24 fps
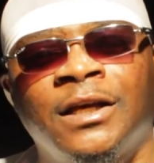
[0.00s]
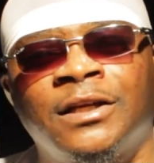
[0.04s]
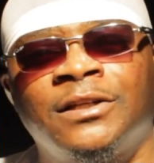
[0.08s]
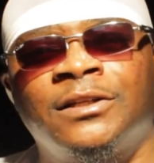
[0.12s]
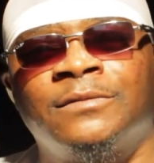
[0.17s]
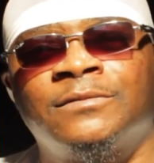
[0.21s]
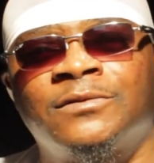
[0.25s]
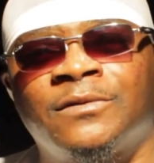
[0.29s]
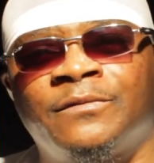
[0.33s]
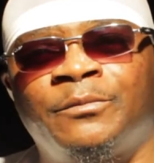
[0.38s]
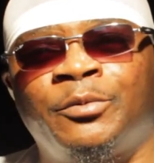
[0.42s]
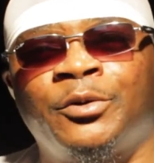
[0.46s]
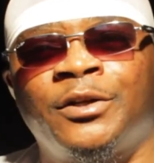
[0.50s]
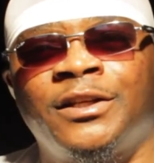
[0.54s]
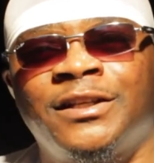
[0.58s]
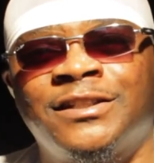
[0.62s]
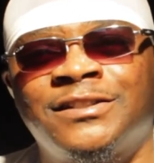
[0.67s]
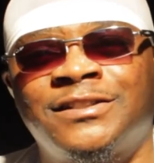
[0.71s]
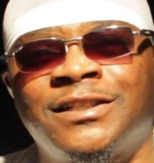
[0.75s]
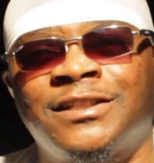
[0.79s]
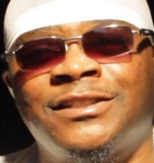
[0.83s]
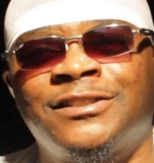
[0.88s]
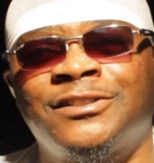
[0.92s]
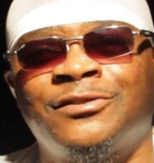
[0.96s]
Them some pretty
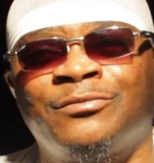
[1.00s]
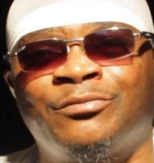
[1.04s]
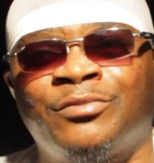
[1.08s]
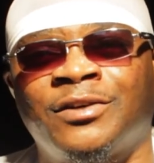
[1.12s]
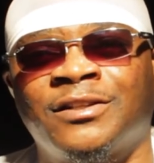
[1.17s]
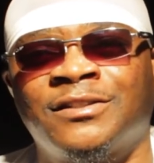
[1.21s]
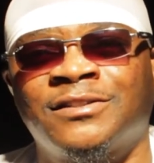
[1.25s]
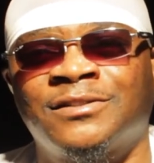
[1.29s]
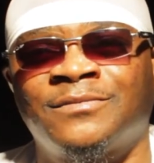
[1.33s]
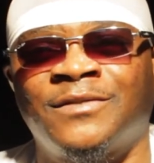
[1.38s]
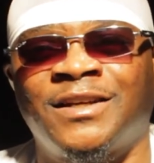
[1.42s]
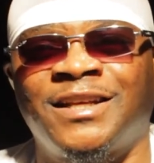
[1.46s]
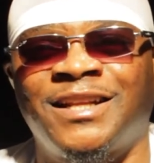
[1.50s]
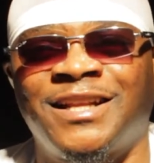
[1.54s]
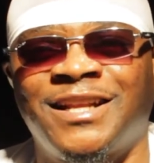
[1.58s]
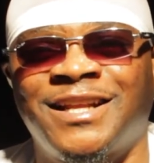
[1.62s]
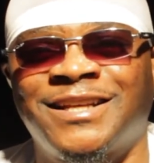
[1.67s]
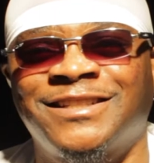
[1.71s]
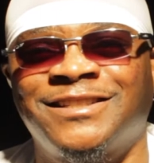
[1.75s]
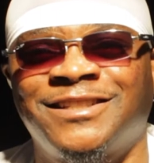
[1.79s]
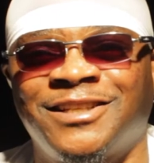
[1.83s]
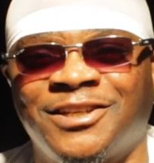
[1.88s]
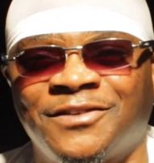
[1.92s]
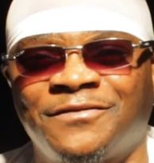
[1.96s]
intelligent brothers, man, and
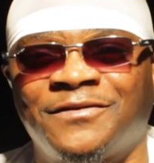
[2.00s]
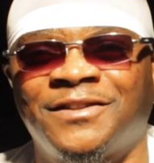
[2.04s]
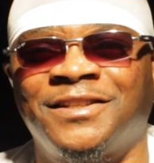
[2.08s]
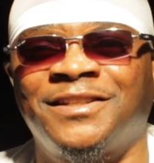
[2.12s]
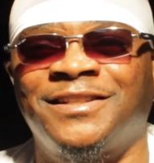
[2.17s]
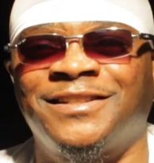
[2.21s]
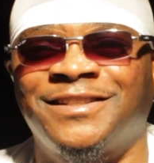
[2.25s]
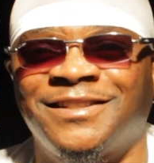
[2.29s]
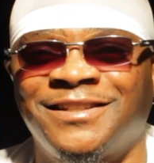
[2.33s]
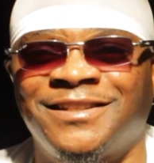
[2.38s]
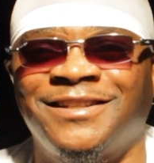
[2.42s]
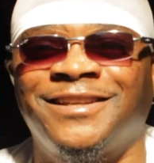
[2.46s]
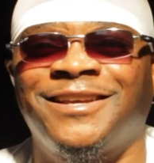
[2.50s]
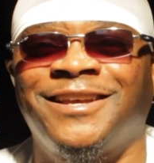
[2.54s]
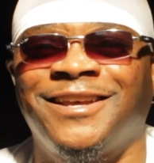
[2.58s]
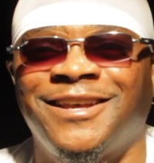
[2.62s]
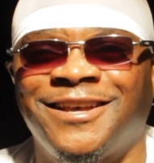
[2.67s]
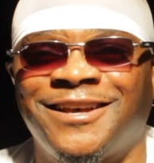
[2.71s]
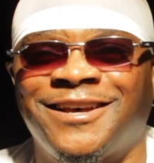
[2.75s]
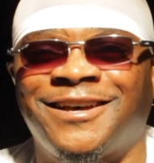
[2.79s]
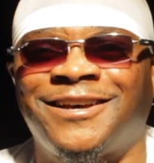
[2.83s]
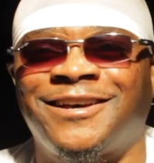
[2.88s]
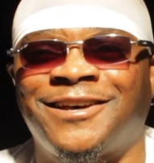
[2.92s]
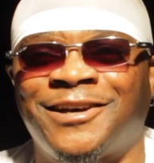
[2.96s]
I definitely
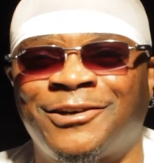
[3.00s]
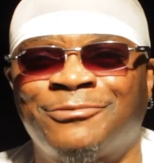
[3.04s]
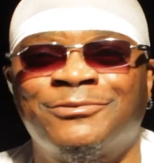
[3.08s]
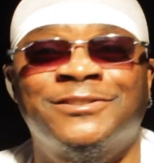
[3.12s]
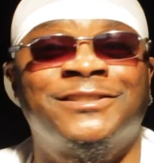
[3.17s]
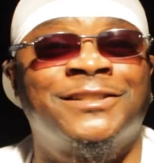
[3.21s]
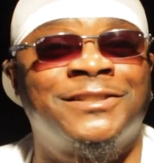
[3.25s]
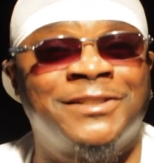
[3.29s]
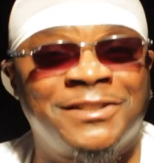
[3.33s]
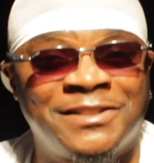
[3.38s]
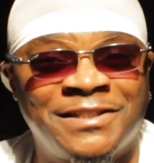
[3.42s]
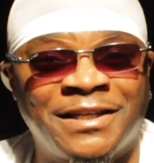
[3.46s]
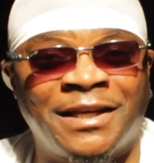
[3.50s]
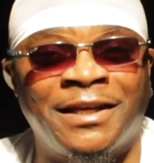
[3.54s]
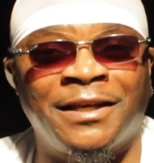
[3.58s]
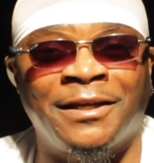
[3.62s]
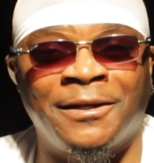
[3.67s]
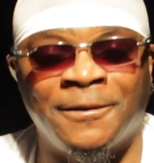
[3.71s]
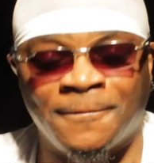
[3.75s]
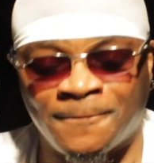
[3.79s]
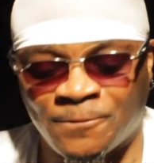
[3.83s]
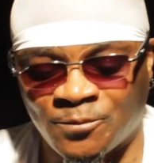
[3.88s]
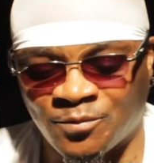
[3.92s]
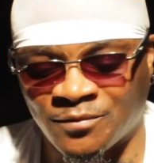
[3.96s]
I, I was
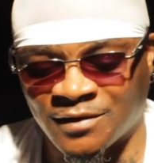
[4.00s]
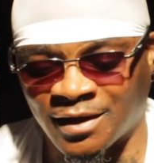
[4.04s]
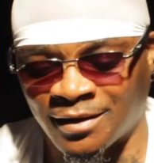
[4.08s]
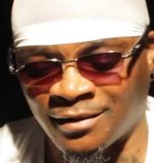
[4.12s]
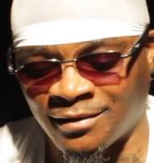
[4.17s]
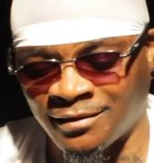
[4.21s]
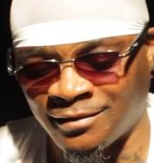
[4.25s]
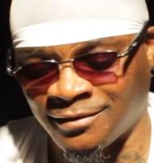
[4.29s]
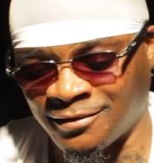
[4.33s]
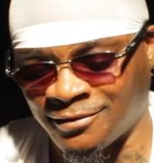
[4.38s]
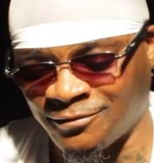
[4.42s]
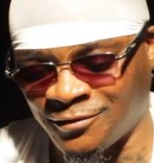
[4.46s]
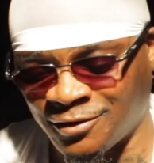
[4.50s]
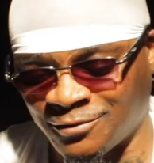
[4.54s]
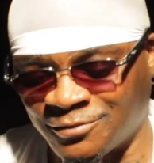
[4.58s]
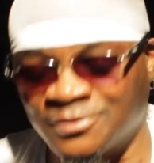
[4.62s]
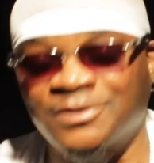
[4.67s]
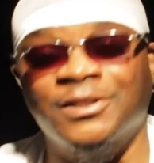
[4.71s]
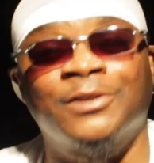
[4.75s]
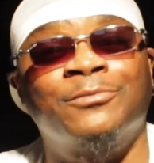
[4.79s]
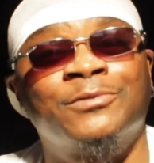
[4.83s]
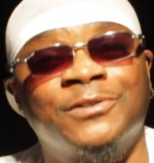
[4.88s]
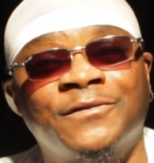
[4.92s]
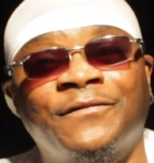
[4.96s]
entertained um, it
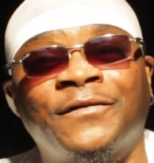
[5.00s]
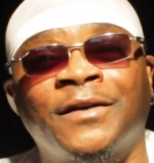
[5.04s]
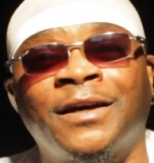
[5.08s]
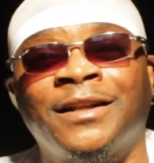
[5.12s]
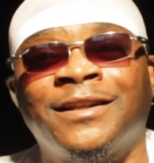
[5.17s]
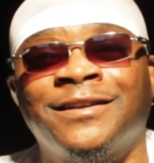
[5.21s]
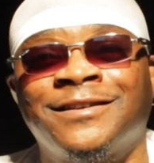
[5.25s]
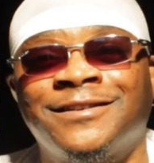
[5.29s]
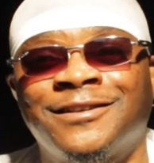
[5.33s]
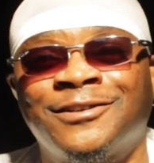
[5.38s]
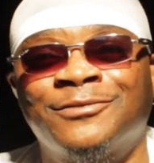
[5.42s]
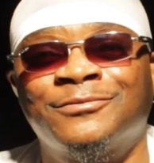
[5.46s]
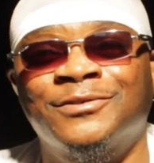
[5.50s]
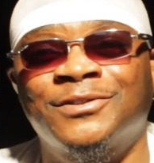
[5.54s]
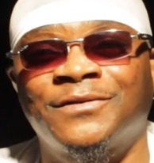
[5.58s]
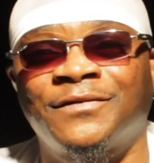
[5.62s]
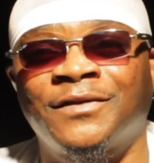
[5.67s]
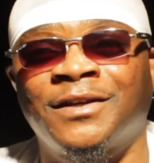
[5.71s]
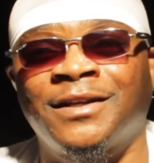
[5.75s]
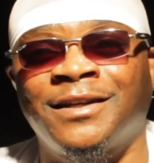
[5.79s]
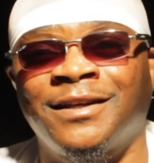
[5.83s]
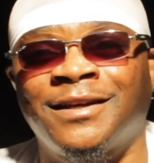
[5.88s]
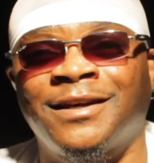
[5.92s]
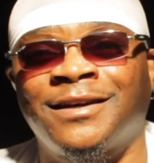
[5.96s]
was it was funny. It was
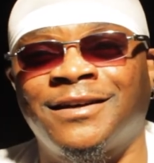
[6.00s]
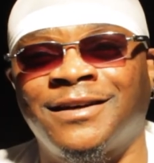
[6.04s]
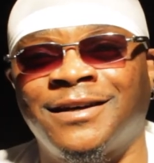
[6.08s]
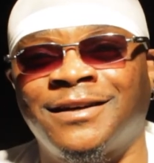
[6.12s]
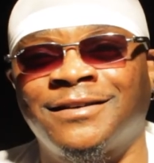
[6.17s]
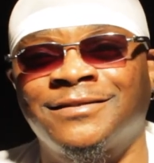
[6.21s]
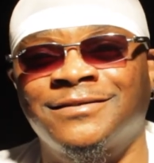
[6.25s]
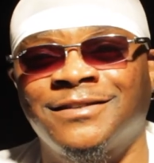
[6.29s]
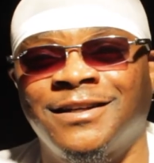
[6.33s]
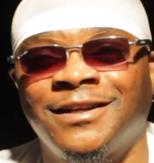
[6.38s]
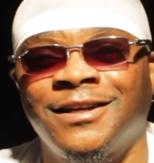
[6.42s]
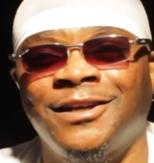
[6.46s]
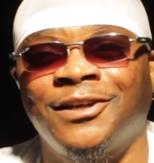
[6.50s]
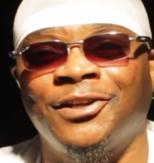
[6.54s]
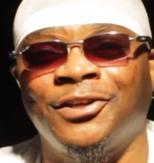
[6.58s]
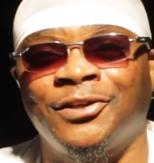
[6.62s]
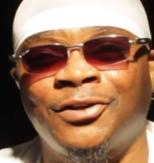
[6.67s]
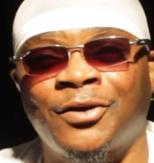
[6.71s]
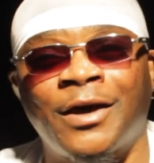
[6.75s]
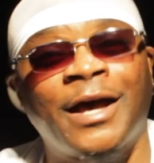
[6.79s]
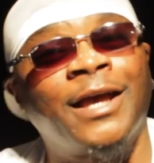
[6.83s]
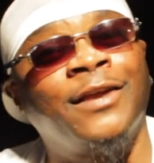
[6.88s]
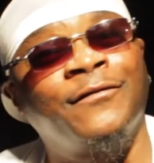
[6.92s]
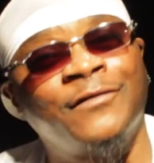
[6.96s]
funny. I, I, you
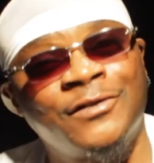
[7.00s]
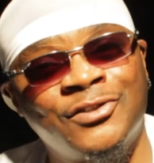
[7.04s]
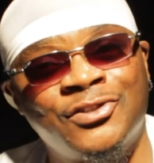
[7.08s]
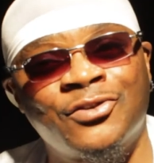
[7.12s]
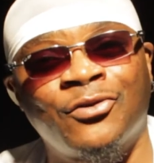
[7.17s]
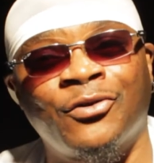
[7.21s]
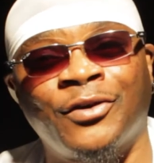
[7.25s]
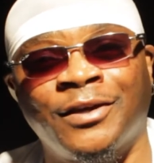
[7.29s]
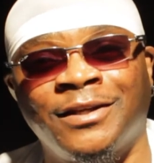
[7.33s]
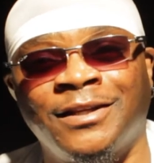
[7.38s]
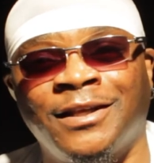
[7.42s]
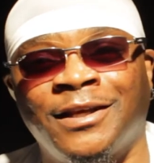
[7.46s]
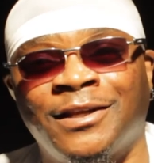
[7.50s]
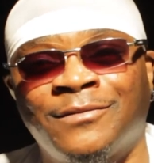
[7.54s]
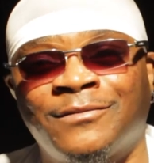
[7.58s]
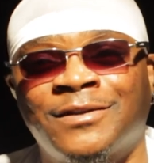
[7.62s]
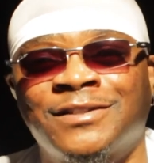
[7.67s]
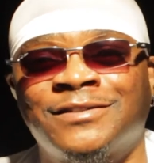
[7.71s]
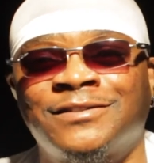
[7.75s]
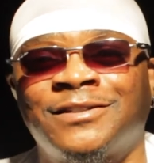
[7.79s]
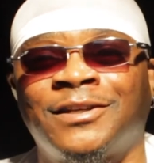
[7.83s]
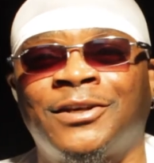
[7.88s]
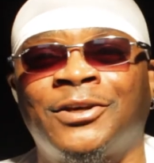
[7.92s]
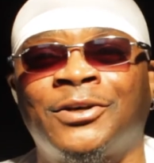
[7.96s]
know I even joined in
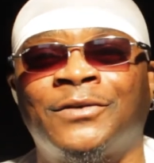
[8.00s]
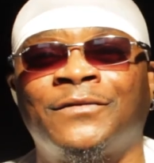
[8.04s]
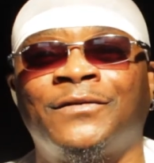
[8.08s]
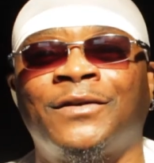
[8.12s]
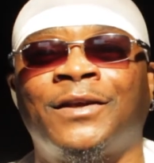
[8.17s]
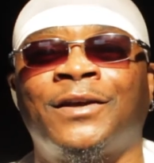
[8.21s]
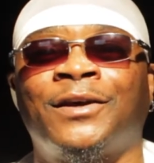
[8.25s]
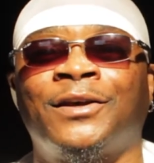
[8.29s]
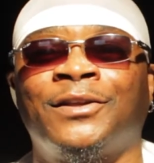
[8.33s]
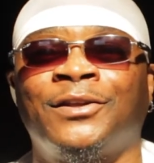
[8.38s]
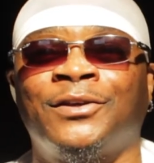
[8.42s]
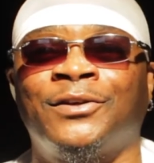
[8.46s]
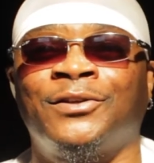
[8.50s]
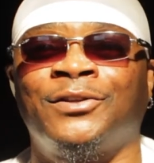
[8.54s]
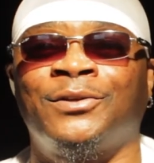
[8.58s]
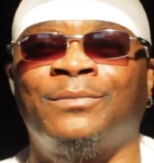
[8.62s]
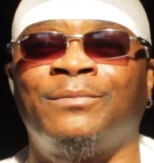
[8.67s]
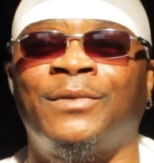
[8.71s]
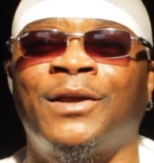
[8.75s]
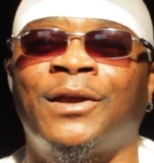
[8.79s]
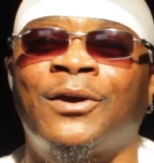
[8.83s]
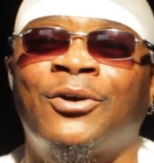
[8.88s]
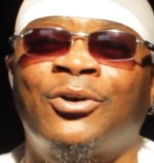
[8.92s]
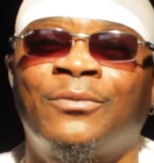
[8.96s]
myself. Yeah, your, your
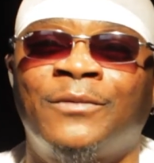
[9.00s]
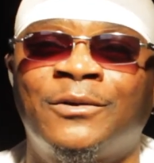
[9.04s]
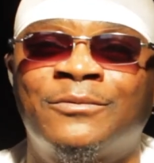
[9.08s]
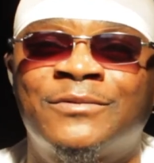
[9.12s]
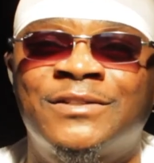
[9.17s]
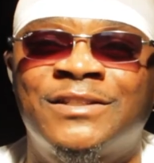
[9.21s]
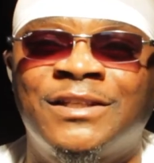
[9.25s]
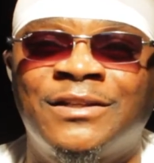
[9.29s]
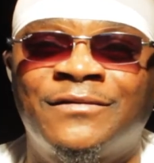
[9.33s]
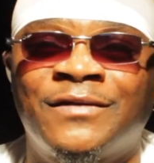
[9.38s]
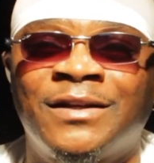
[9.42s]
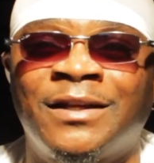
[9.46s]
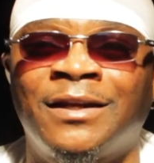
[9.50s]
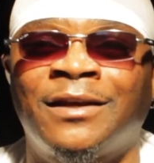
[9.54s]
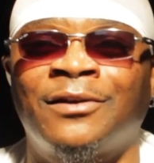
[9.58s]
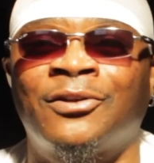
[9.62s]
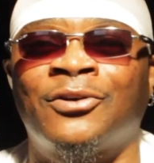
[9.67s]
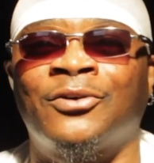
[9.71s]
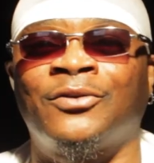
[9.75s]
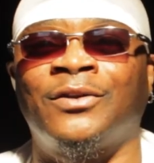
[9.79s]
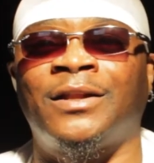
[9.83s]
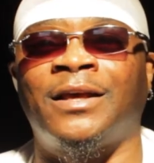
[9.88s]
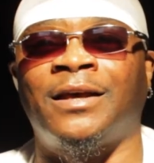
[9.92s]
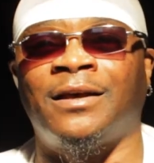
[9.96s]
big homie was even in
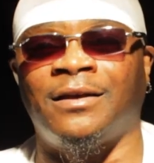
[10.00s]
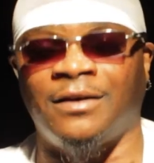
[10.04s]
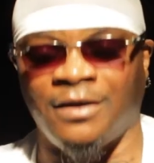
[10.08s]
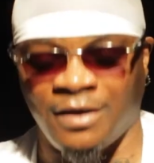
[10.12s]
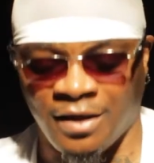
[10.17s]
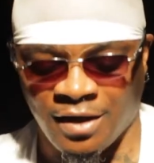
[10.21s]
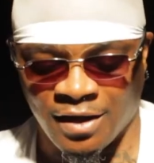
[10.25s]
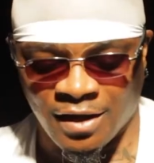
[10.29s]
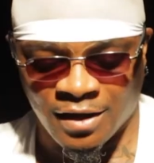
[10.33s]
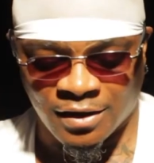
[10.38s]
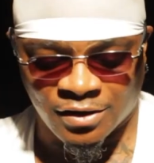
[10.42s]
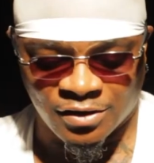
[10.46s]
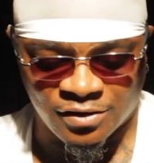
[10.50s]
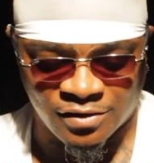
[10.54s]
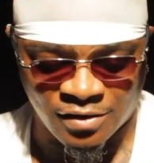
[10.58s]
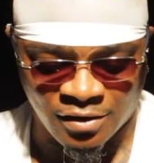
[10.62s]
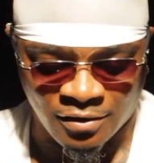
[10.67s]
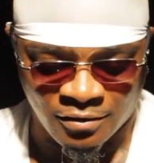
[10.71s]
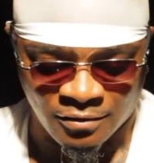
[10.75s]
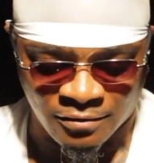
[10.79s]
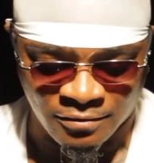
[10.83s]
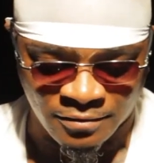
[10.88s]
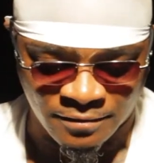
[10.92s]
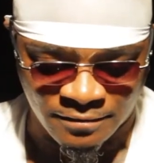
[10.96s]
on that.
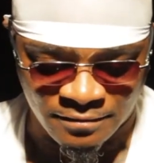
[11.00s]
So